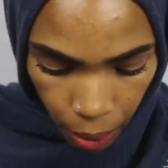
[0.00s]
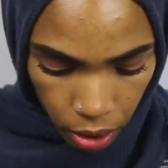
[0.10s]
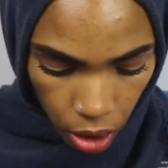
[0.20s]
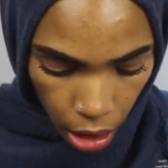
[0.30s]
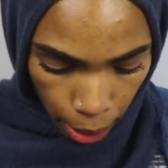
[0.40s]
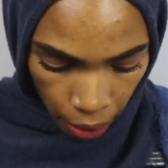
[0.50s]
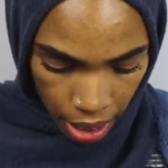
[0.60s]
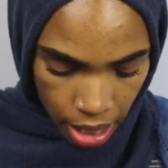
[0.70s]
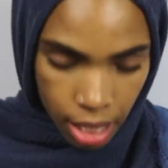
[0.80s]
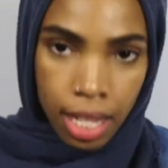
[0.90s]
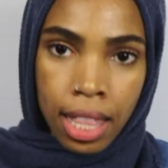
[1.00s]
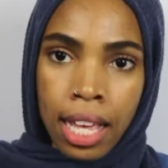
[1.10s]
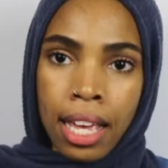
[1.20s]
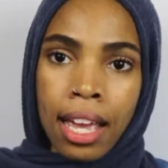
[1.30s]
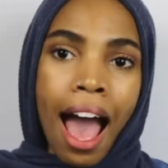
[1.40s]
I want to talk about is
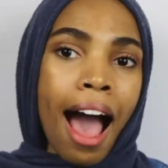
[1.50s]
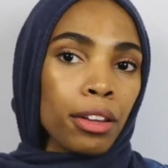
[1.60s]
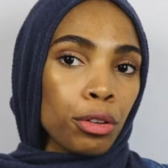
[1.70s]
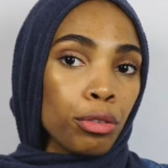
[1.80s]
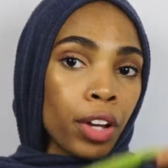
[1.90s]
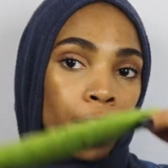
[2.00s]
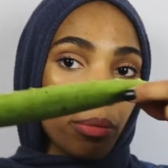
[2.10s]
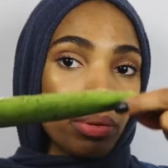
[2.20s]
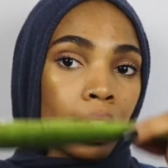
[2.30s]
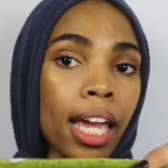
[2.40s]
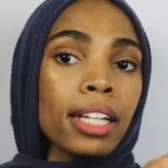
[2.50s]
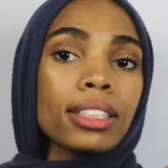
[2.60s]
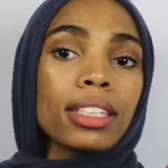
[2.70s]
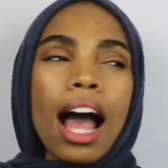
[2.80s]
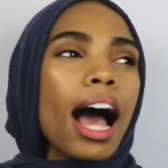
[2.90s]
the Aloe Vera
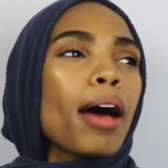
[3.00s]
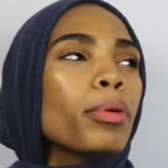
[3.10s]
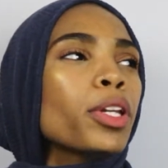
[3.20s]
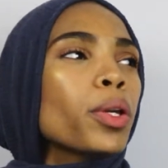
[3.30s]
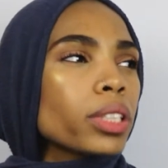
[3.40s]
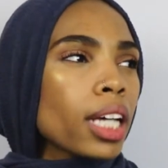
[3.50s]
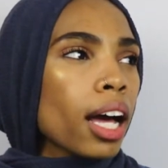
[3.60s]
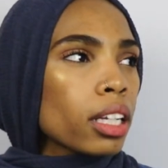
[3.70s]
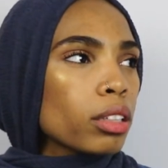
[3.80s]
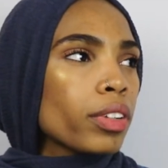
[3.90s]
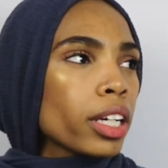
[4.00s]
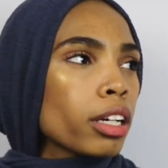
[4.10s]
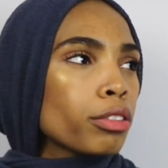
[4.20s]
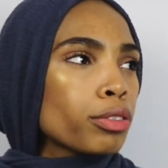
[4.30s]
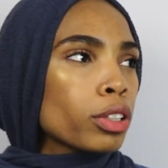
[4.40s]
Plant. I've been using aloe
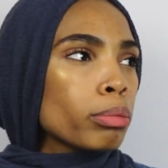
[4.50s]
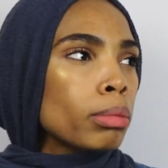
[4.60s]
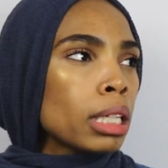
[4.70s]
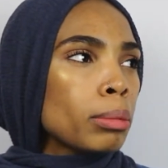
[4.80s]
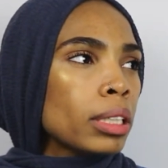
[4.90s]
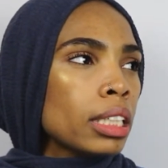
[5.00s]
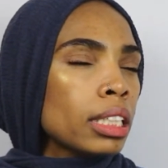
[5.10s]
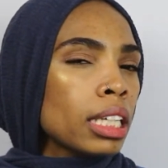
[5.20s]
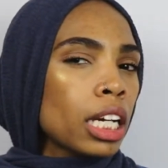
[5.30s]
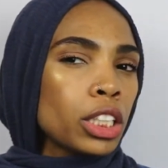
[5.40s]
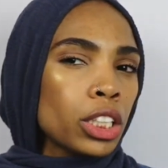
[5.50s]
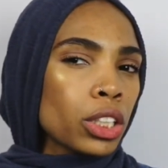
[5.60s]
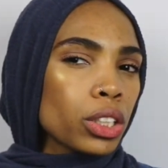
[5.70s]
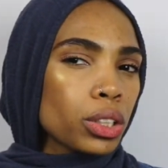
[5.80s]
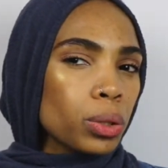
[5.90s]
vera for maybe a
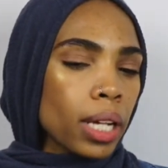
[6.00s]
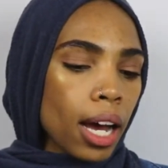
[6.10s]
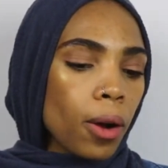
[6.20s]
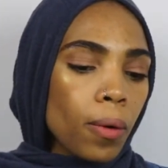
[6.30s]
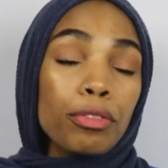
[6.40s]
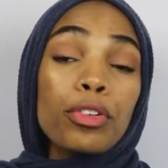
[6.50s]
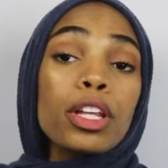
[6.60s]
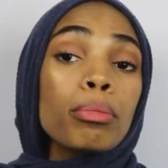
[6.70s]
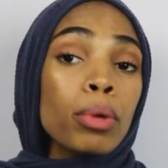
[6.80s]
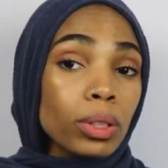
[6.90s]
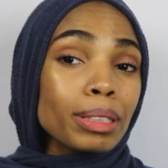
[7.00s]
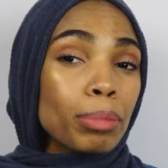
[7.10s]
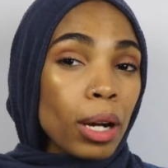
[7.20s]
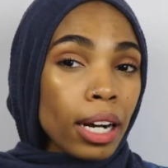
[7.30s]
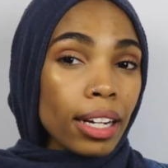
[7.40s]
year or two now. For the
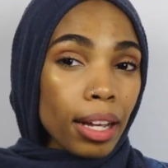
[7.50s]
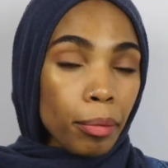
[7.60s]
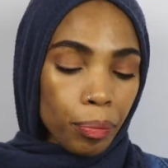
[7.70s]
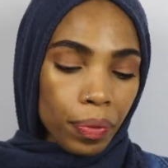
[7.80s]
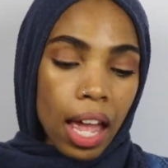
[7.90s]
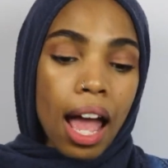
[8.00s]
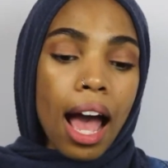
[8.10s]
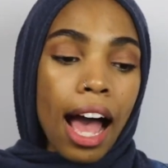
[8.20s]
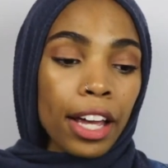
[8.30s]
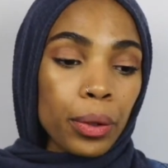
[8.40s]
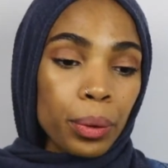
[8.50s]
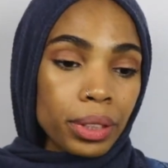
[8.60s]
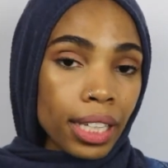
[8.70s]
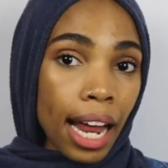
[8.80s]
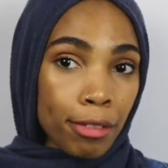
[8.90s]
most part, I
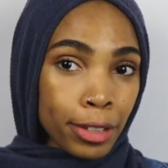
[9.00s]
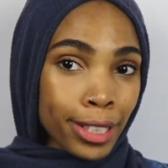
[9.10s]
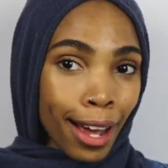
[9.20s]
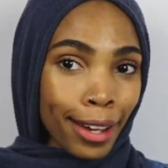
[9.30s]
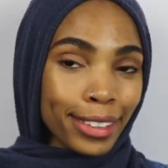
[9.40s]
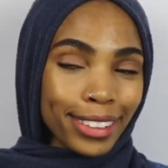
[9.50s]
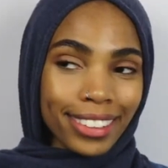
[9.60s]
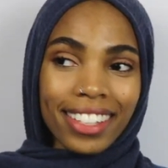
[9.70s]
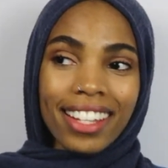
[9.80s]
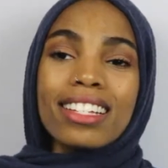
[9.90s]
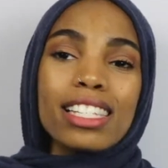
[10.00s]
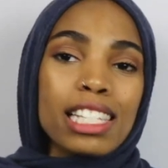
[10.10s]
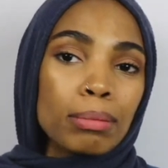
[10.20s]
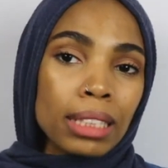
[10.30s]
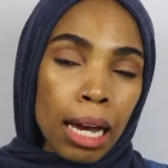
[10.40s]
use it every night.
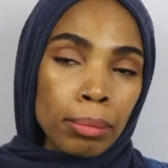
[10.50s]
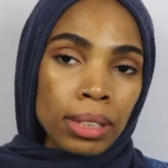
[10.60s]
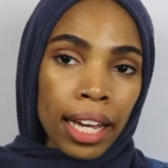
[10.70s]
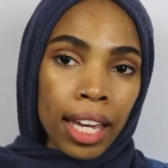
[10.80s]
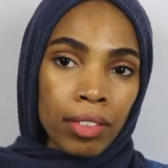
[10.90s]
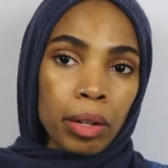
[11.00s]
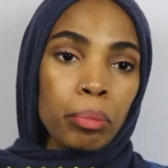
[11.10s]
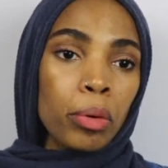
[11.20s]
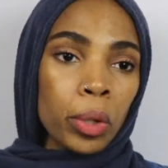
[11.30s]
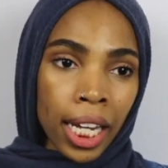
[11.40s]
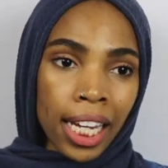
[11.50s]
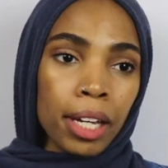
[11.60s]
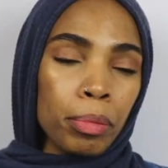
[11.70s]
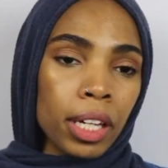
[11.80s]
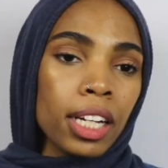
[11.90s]
Sometimes I give it a
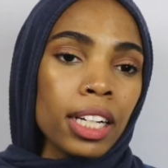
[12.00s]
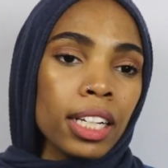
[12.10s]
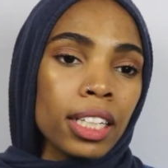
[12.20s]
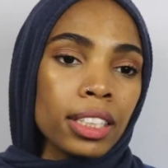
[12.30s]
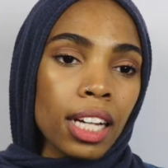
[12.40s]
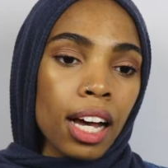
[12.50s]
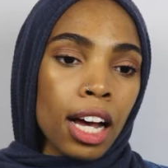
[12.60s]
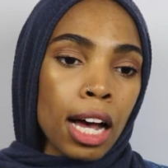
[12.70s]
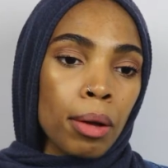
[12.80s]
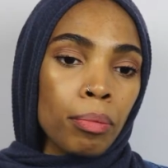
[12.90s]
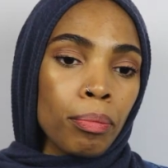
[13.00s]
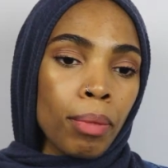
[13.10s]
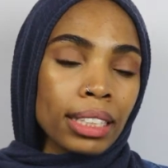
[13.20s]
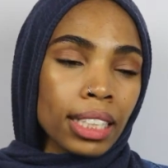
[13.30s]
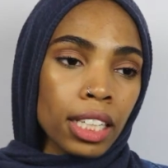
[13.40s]
break because
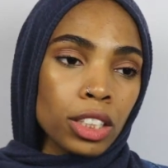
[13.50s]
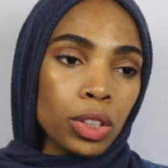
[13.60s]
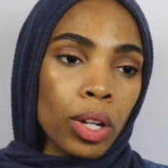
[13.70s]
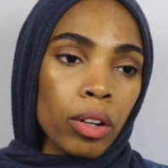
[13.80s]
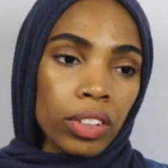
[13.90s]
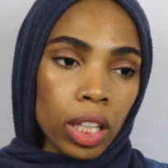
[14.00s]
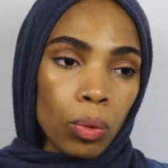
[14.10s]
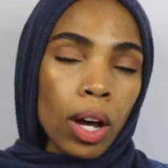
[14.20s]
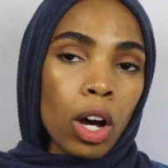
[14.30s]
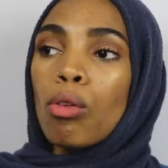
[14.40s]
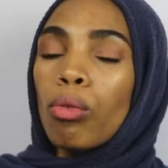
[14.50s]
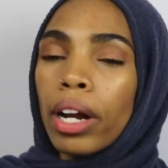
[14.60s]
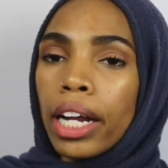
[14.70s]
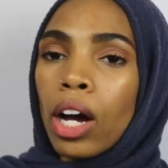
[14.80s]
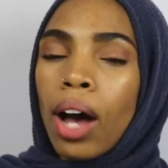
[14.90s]
my skin is doing really well.
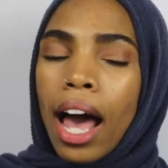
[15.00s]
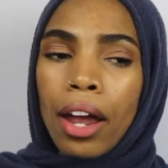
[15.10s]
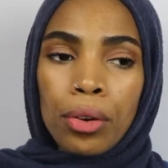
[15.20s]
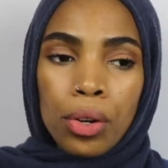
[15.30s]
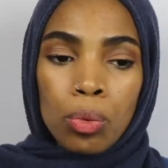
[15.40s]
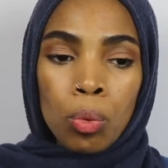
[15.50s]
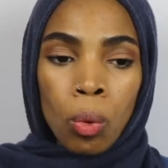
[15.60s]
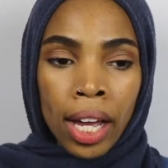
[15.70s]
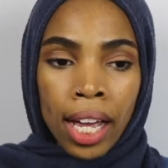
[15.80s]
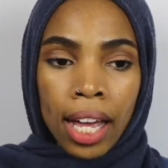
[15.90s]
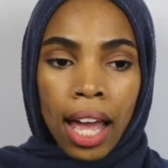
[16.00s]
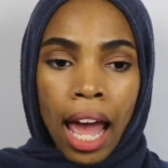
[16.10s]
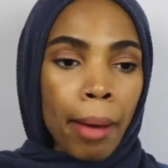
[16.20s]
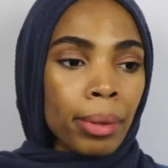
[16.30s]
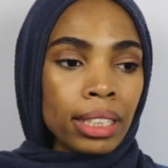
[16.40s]
Right now, I don't know what
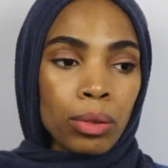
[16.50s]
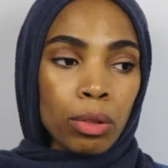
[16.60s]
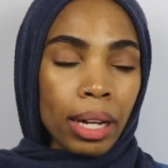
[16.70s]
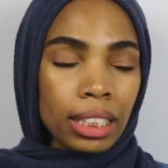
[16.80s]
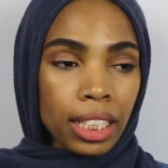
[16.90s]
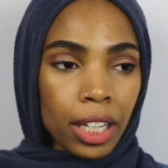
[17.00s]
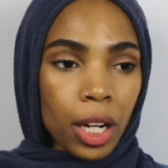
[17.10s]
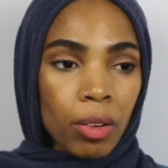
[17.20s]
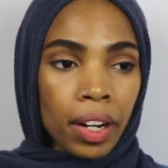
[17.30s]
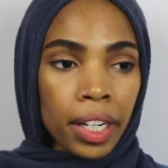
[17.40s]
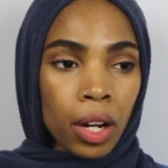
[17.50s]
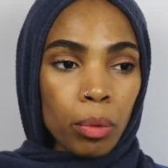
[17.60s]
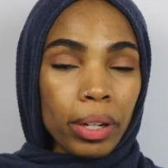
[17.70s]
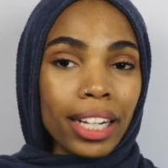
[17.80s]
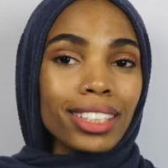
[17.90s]
happened with my skincare right now,
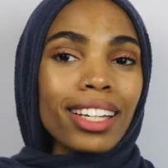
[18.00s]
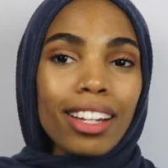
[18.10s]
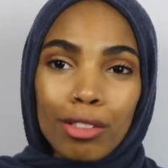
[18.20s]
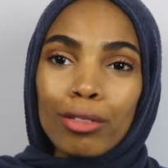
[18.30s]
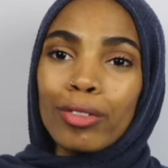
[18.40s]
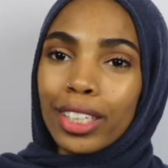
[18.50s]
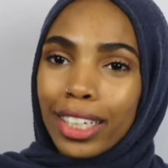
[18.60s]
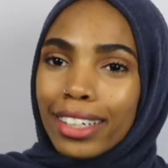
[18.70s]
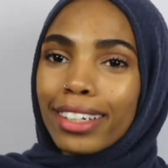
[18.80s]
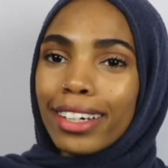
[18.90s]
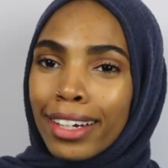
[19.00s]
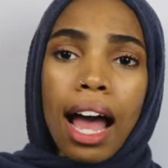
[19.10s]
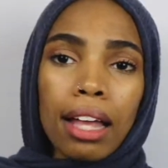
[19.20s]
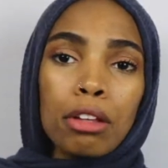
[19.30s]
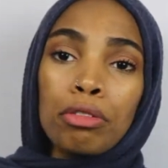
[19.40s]
but it's like really good.
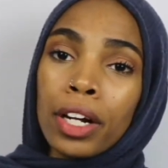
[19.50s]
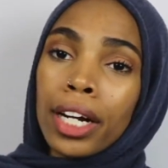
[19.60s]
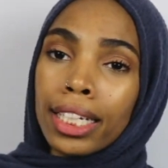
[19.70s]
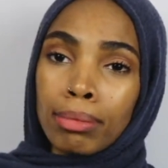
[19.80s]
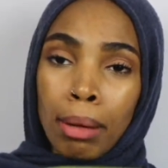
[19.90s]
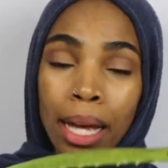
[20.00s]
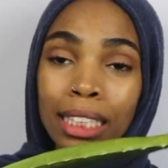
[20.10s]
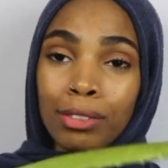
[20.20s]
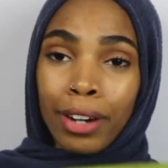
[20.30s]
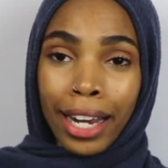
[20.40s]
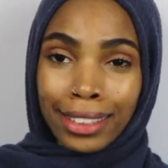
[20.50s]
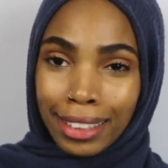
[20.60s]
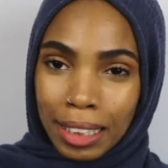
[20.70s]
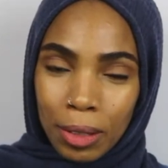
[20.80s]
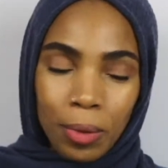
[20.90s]
Aloe vera is my best friend
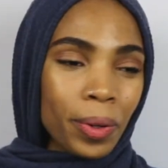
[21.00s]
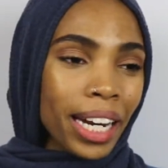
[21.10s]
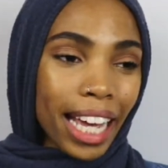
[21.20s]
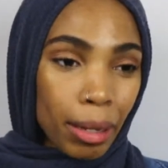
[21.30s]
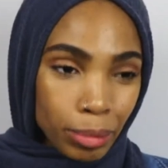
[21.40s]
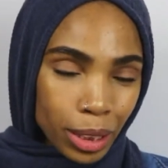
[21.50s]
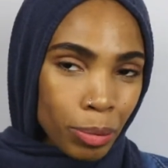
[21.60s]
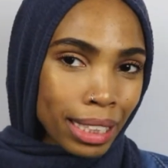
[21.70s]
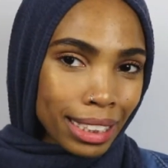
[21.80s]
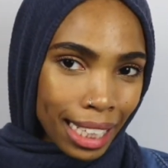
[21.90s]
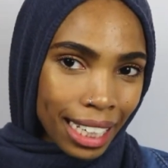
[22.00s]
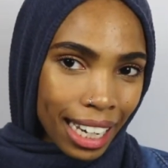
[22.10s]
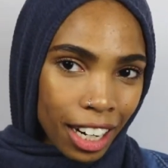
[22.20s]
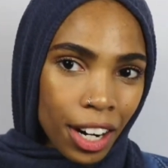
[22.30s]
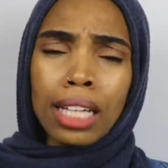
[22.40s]
when it comes to my
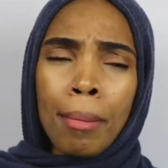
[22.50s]
skincare.